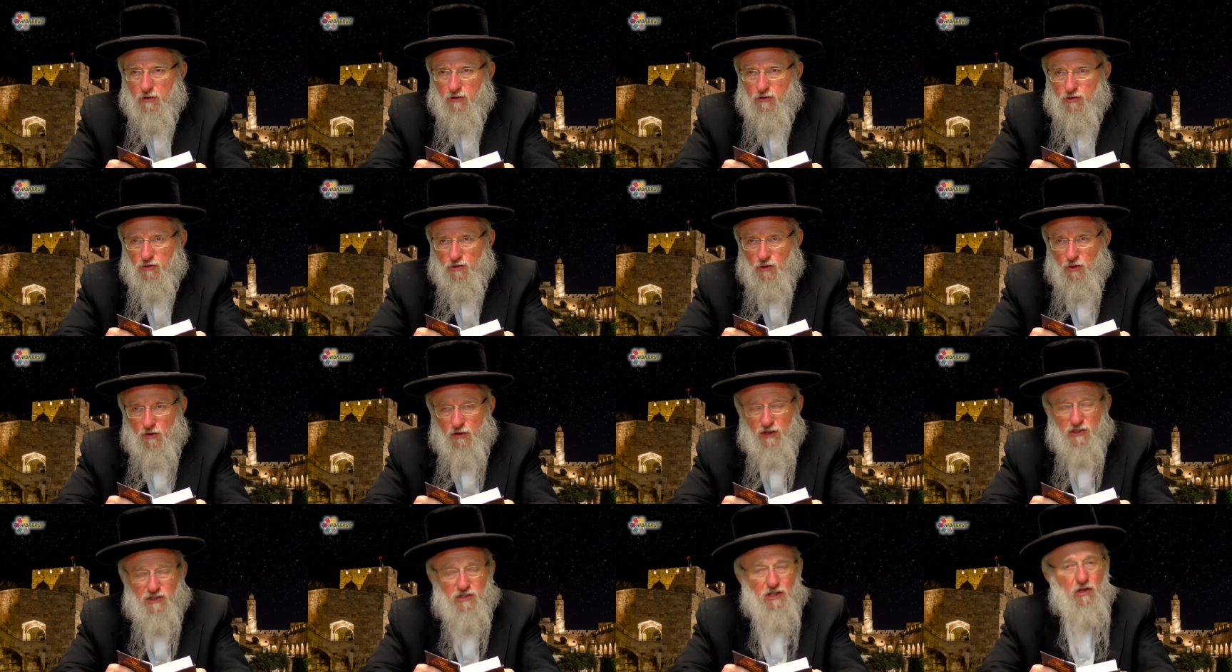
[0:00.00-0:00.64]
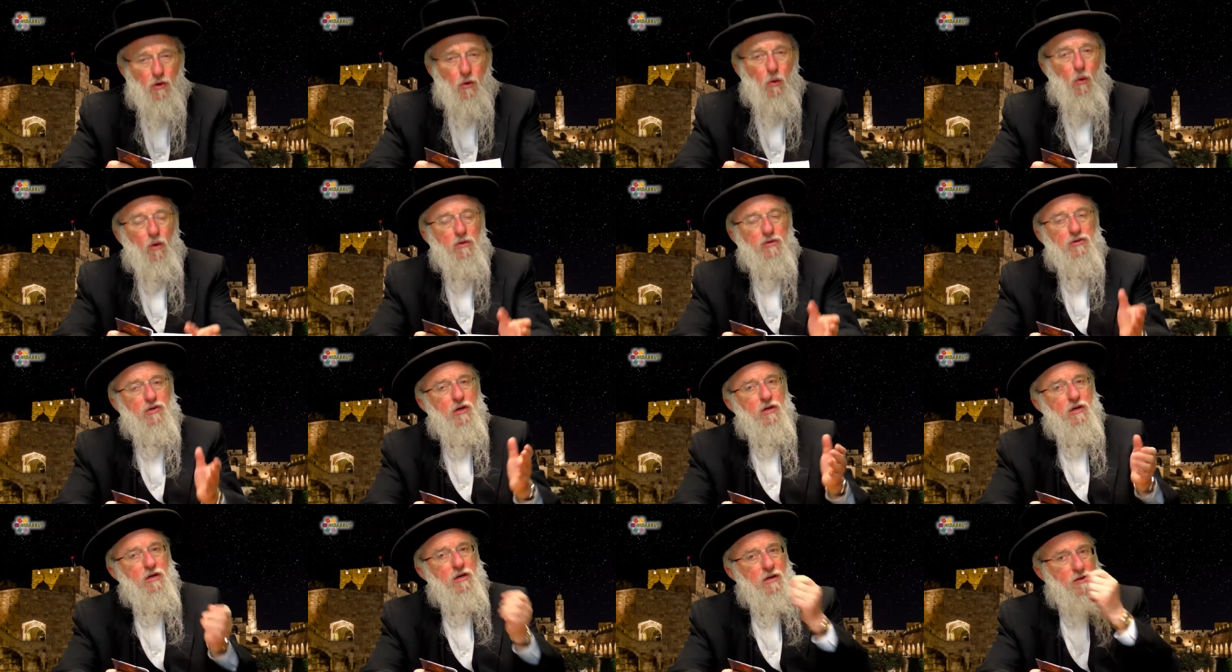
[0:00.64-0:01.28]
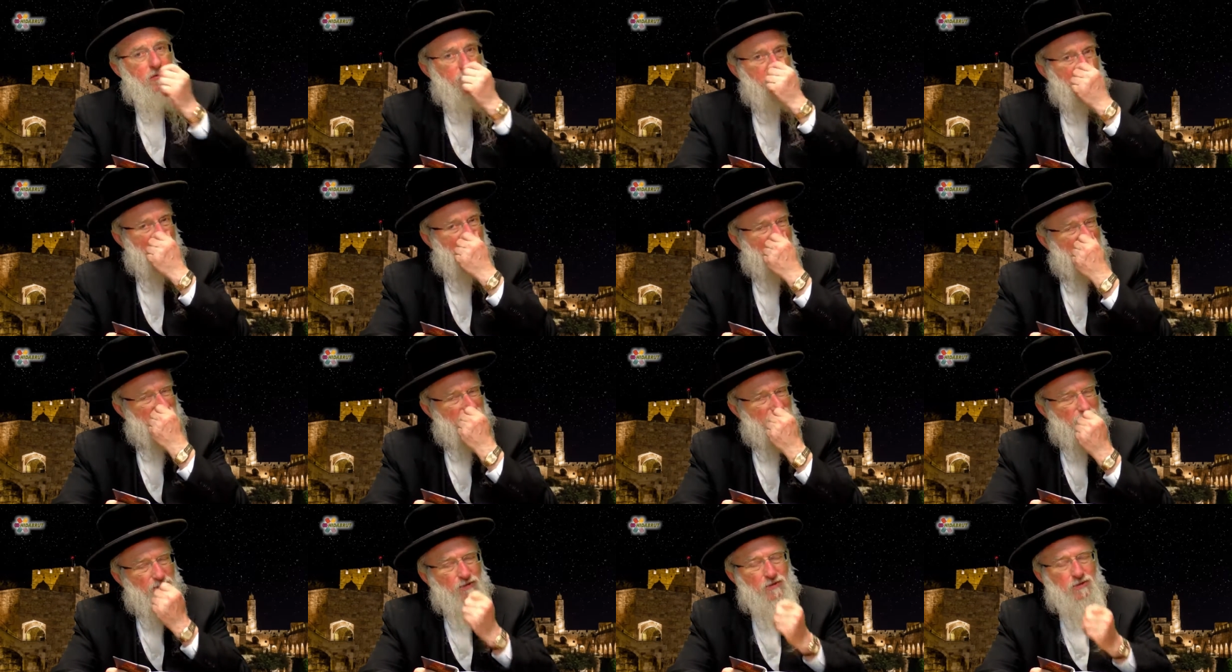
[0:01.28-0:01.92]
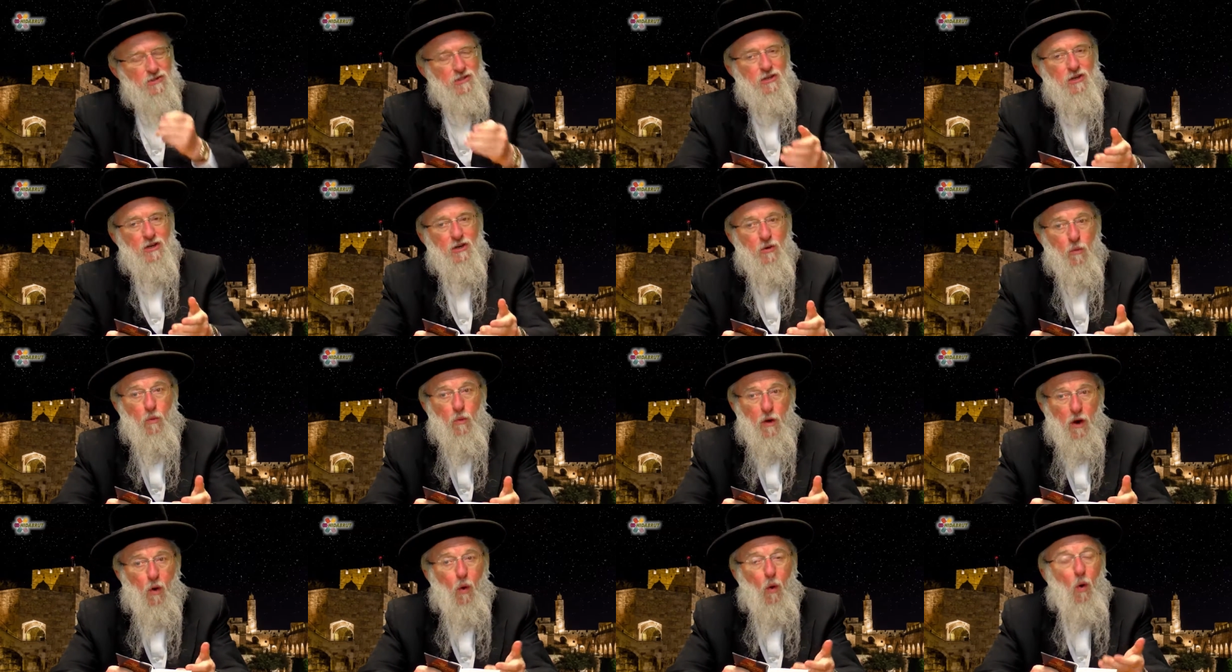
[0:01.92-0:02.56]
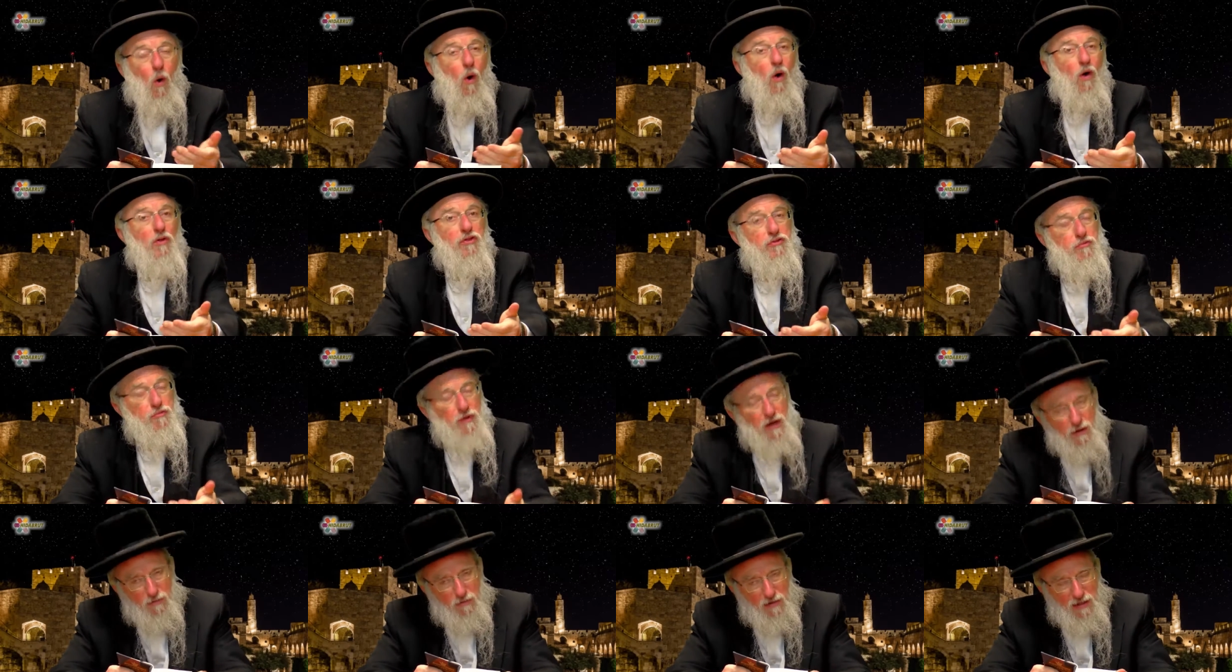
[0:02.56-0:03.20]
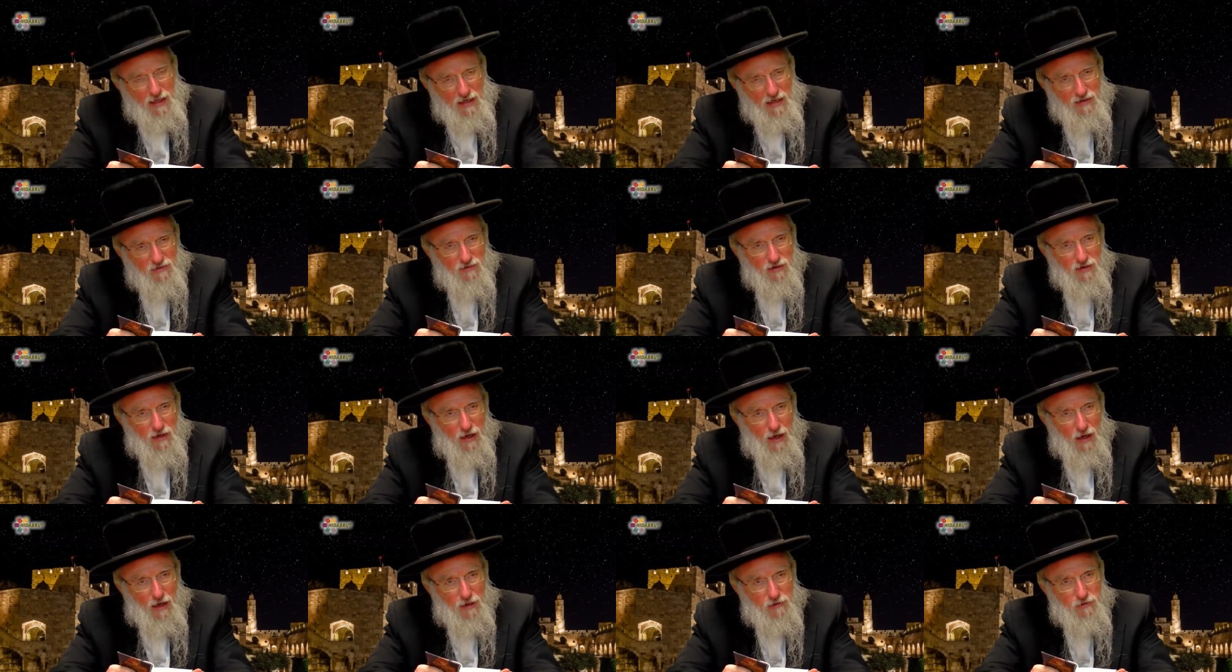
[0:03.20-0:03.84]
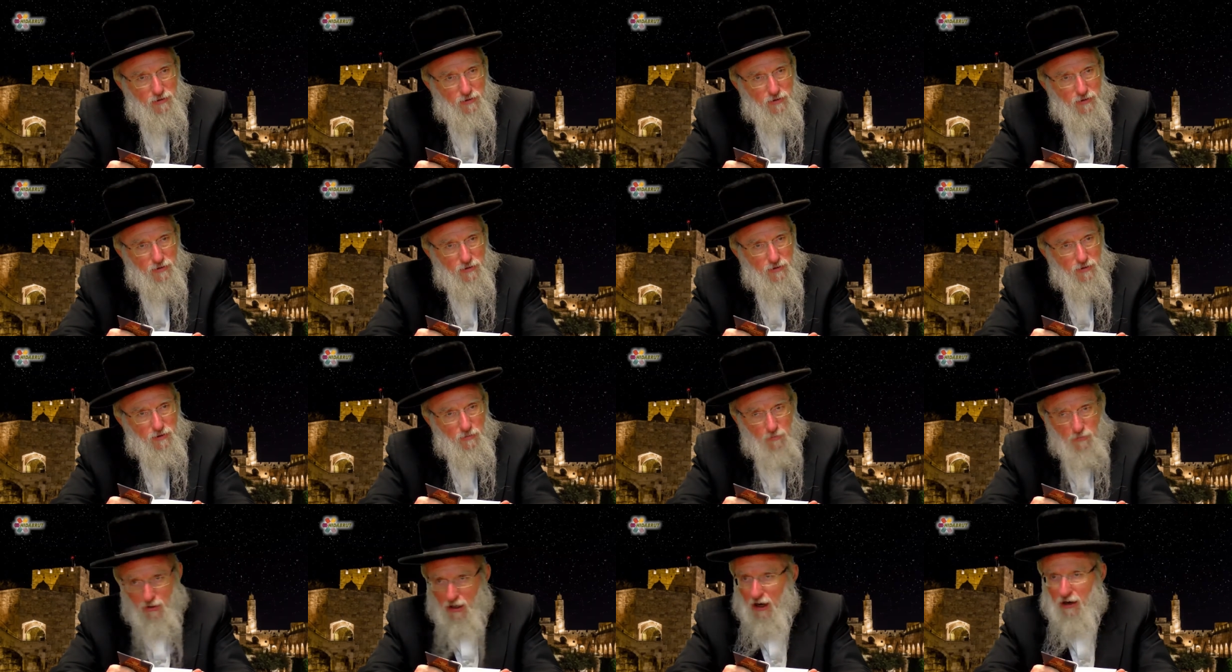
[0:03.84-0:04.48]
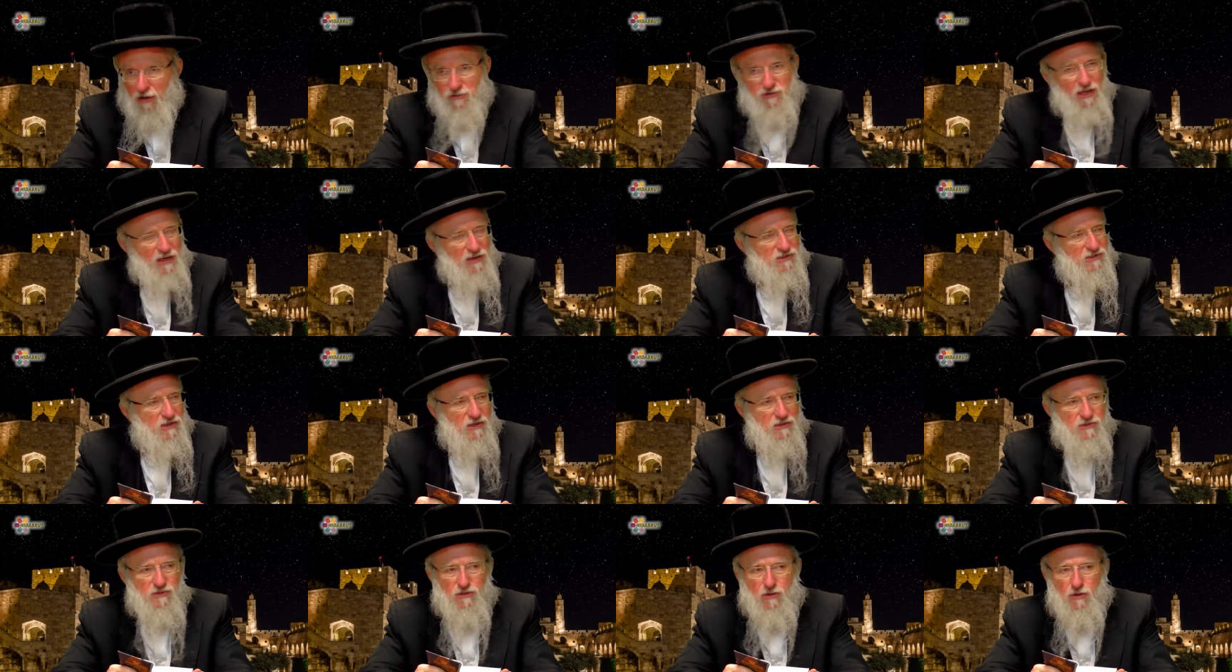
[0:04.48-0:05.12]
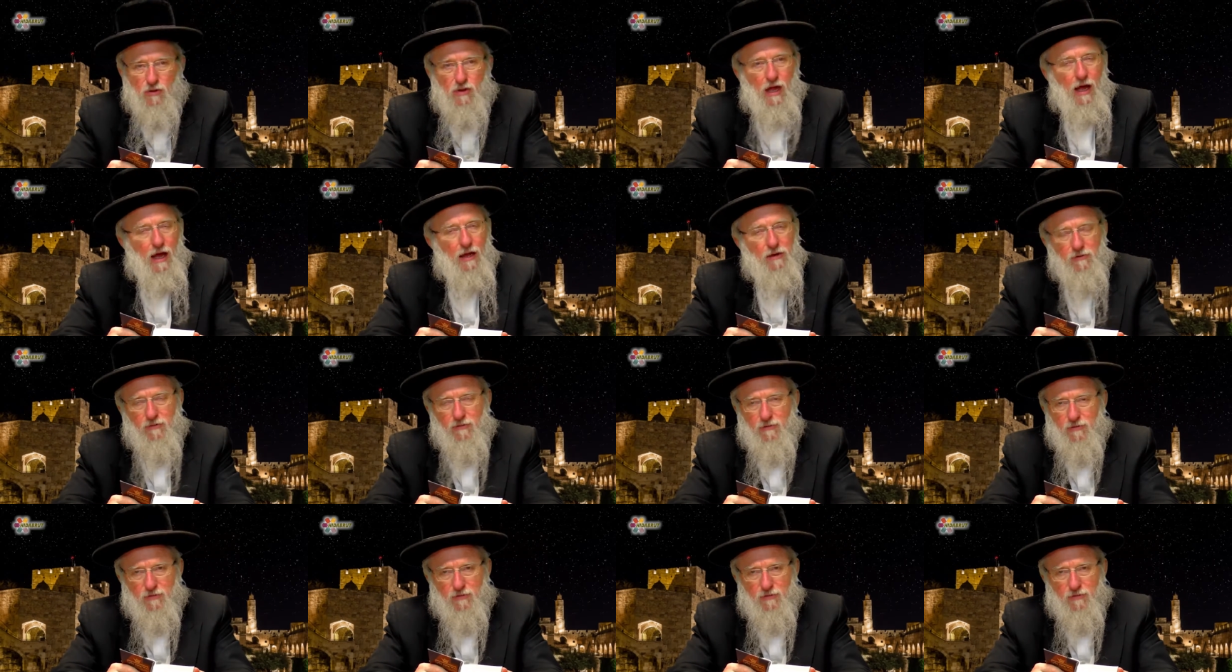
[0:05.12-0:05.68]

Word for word: So there's an alternative text of the Siddur where all three are related to God. But our text doesn't do that.